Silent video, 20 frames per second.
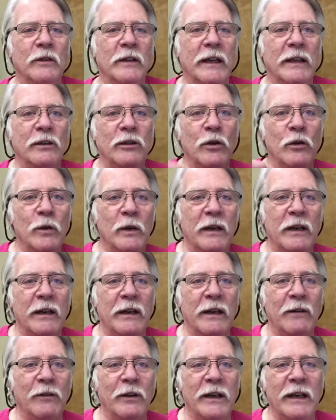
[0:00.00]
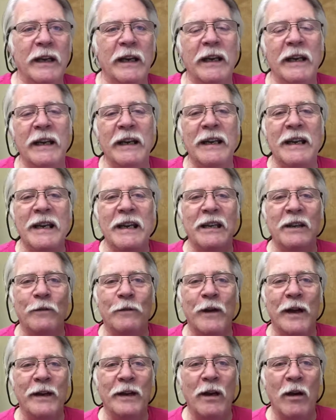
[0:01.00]
They tune in every day to
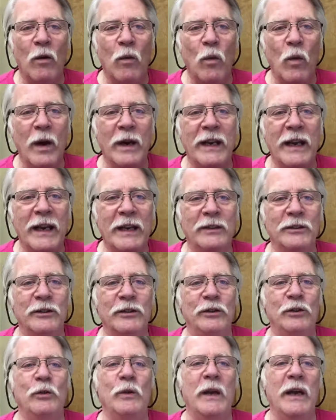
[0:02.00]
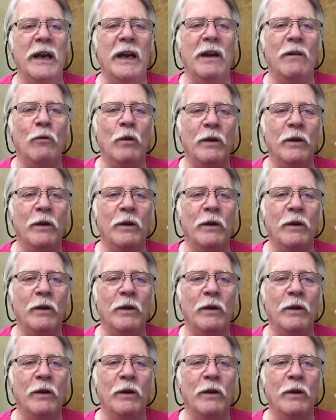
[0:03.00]
find out what answers you have,